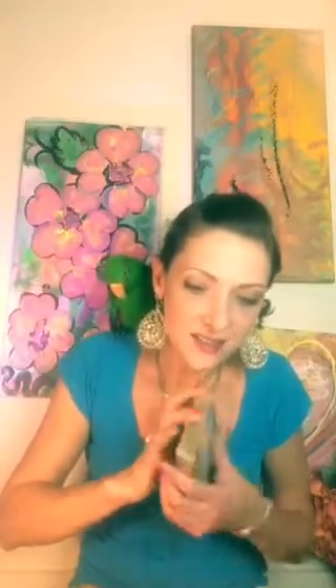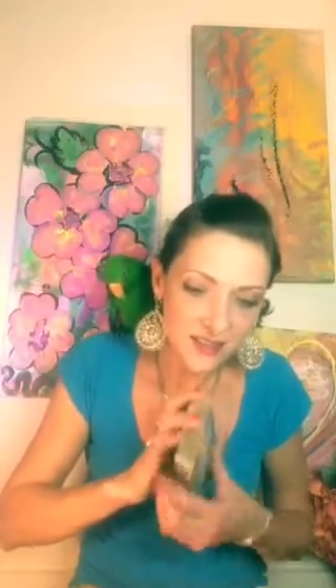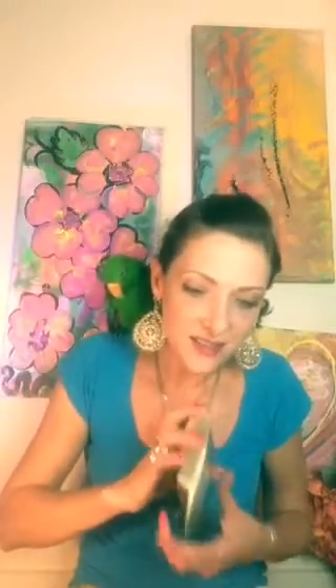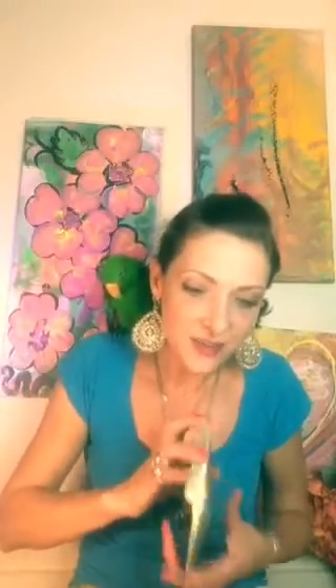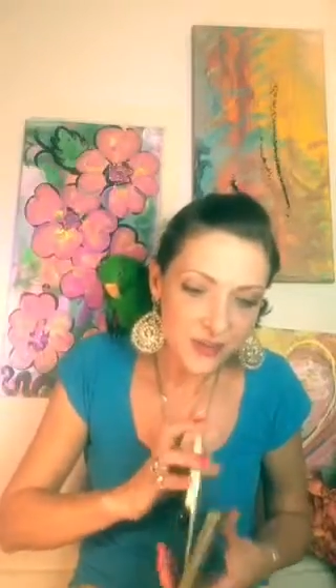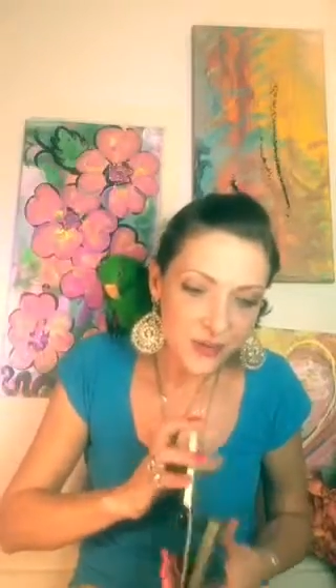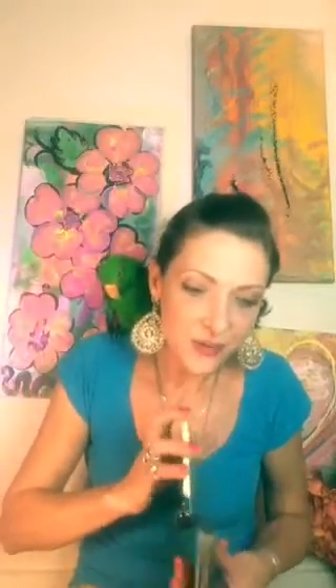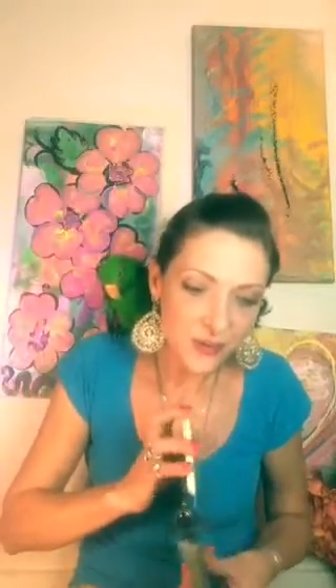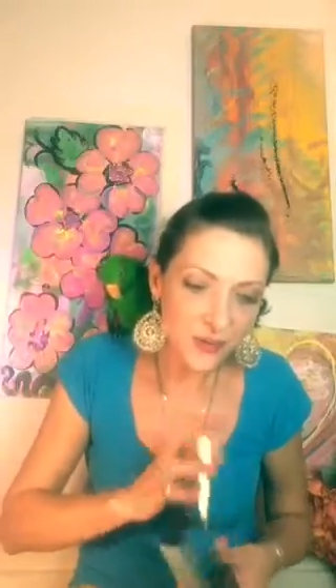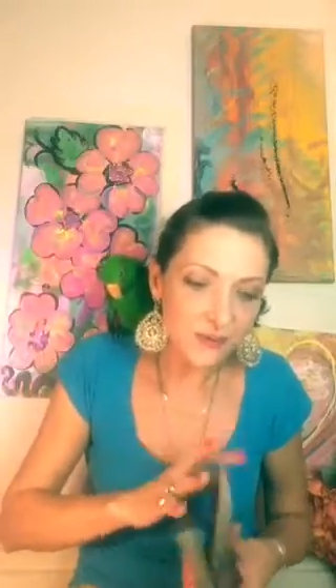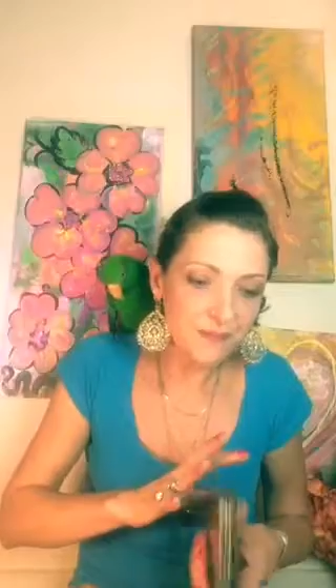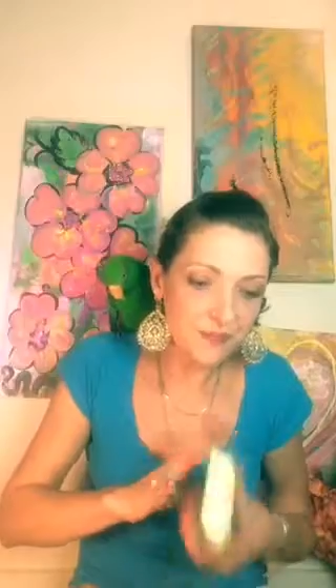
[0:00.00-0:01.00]
So
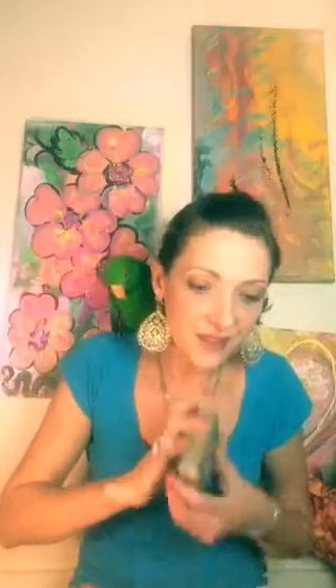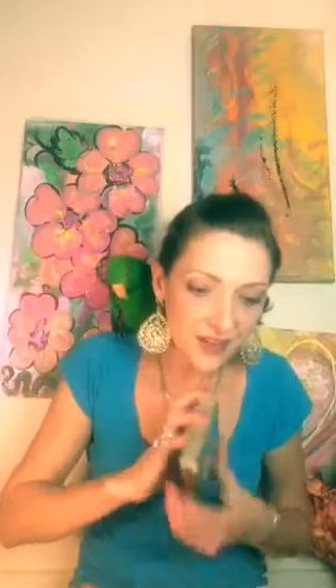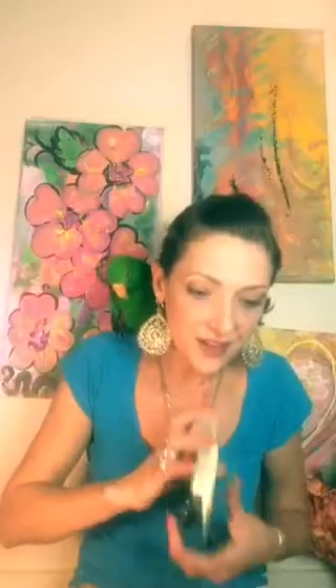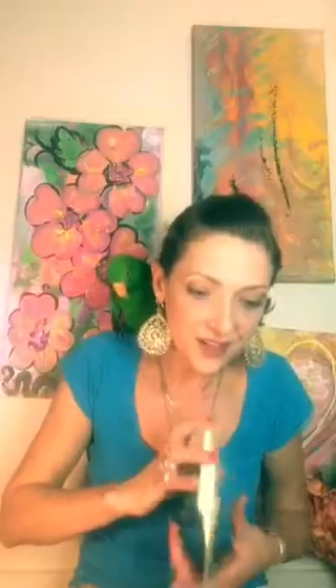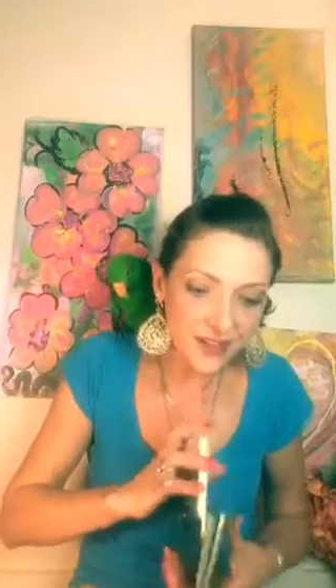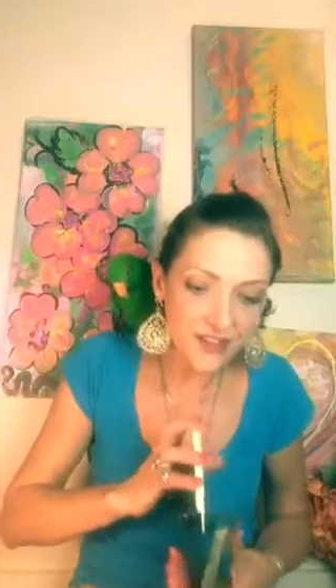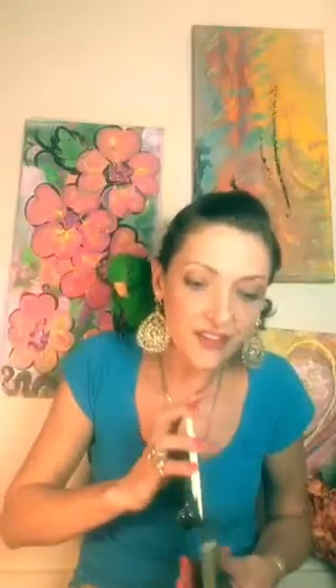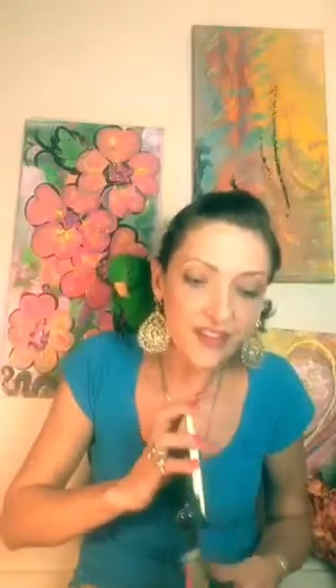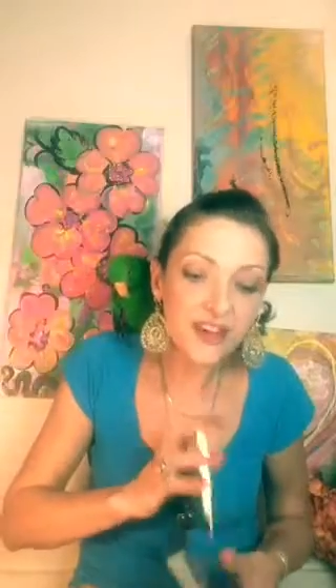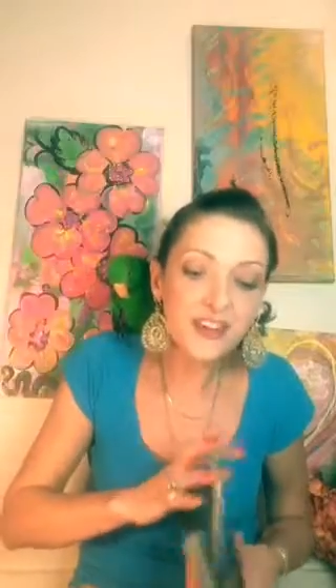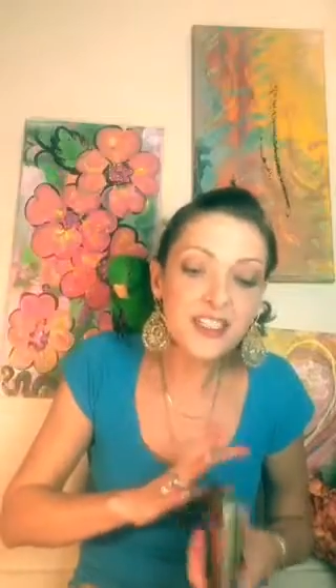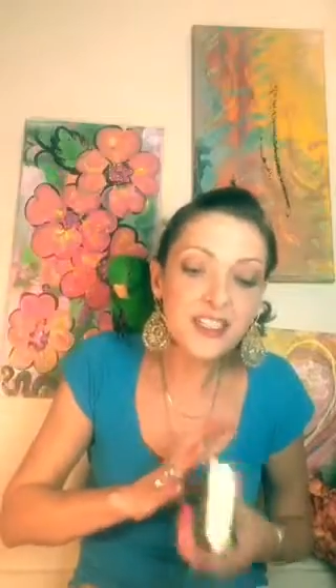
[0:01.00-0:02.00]
Aries has
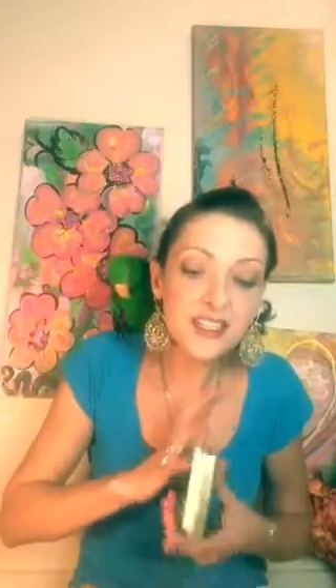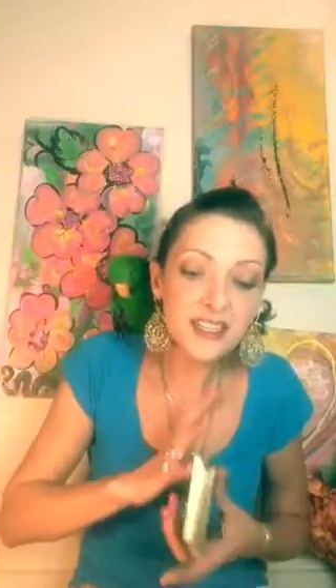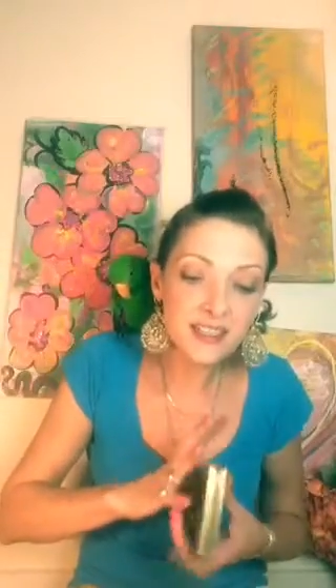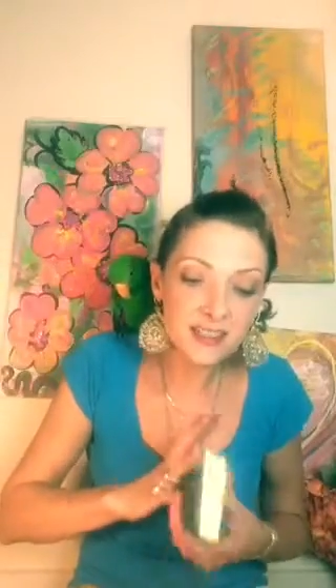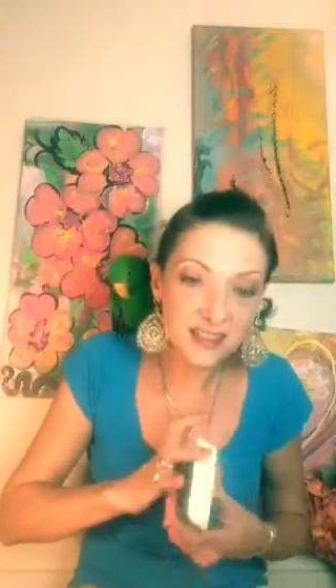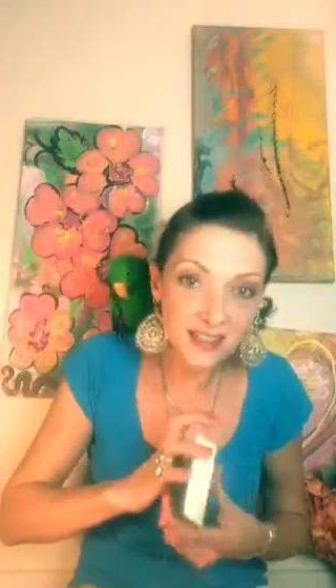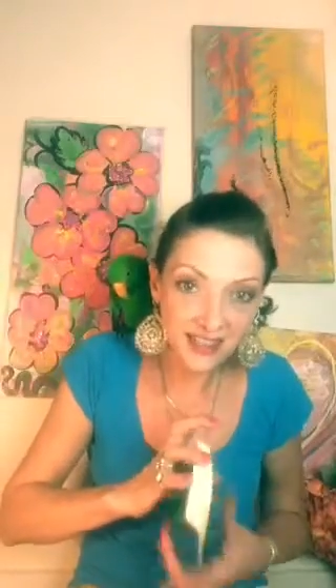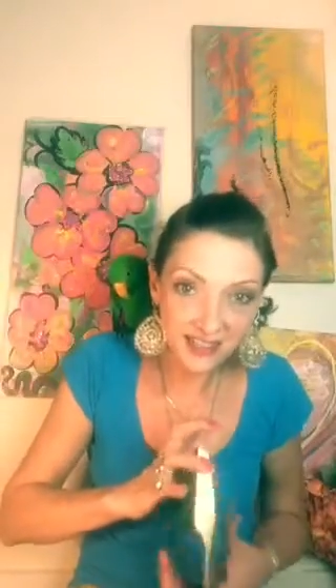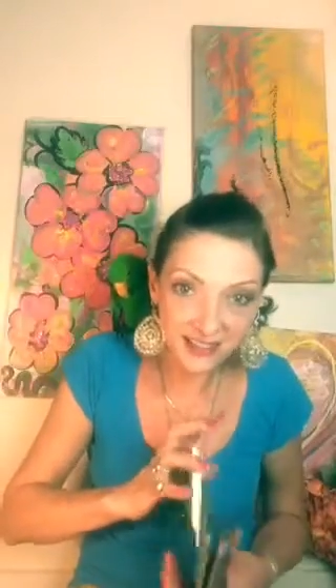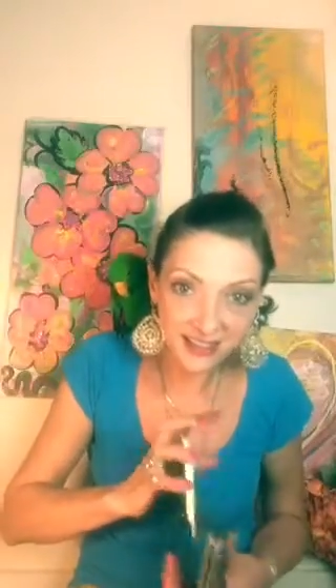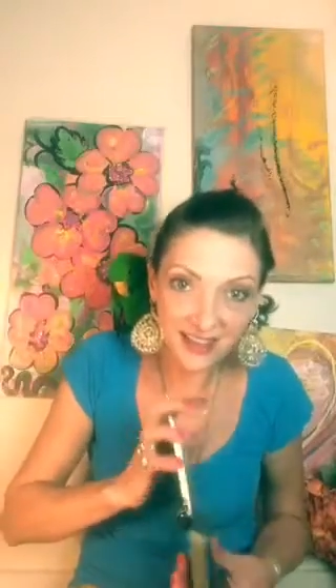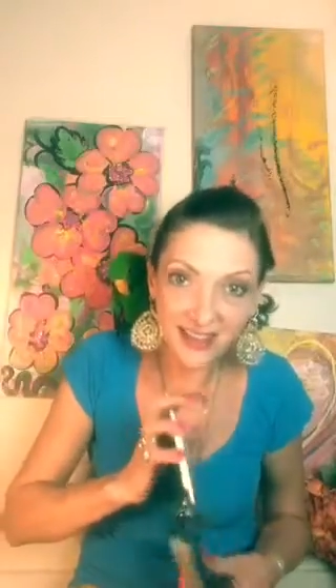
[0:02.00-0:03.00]
clarity and
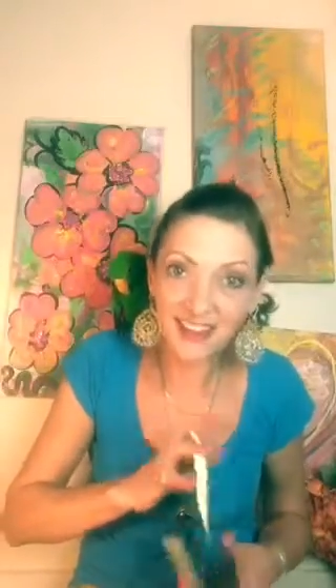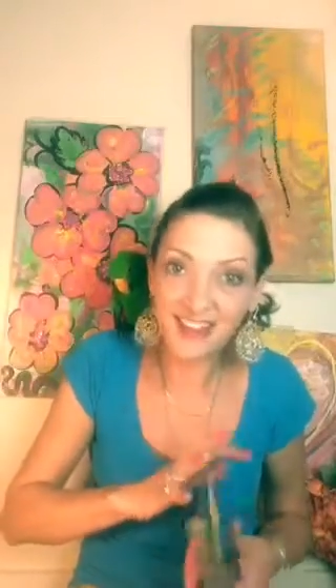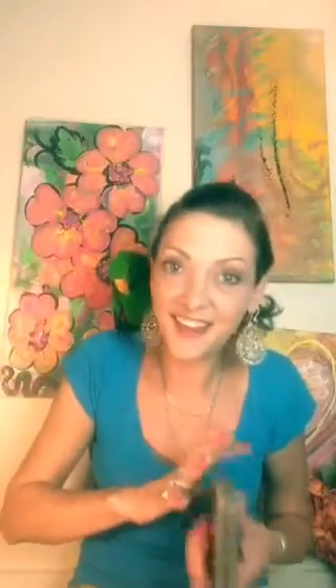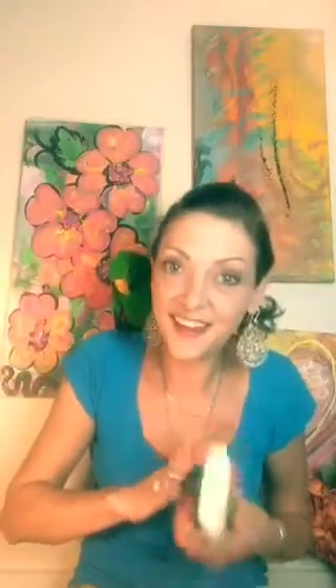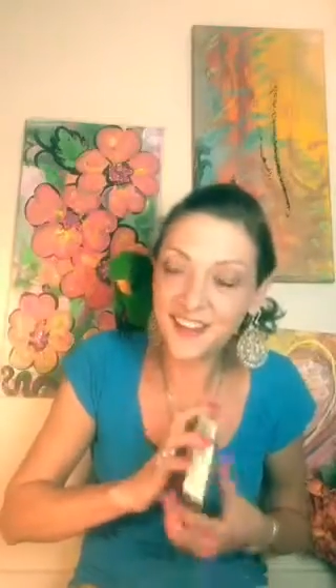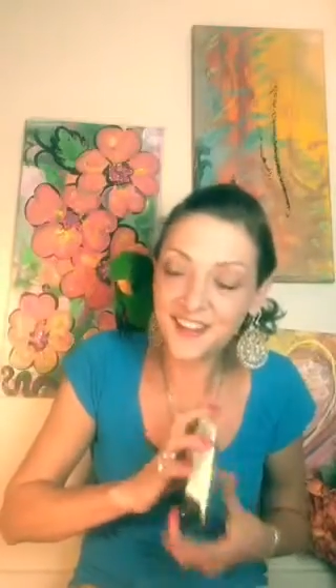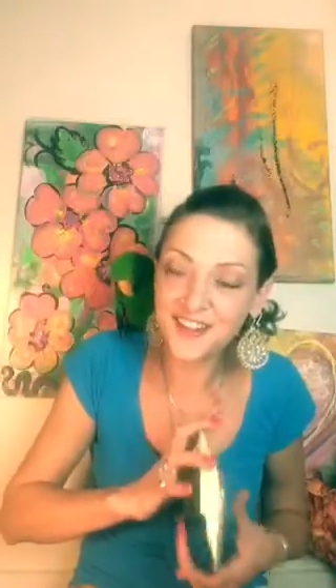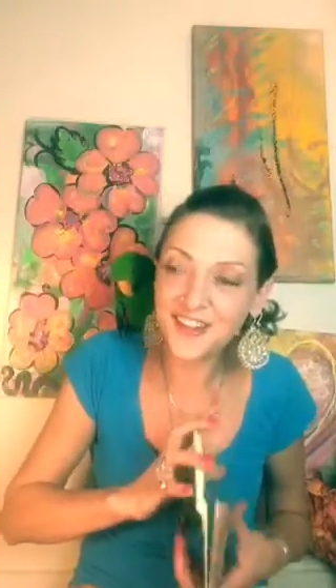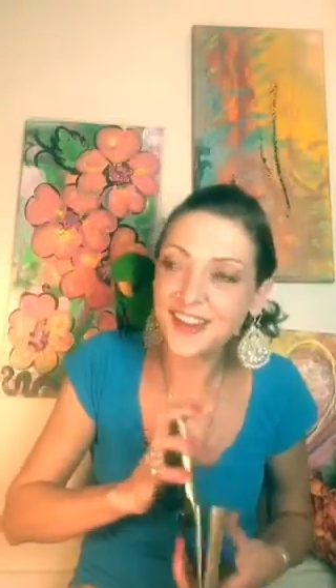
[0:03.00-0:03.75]
healing and love.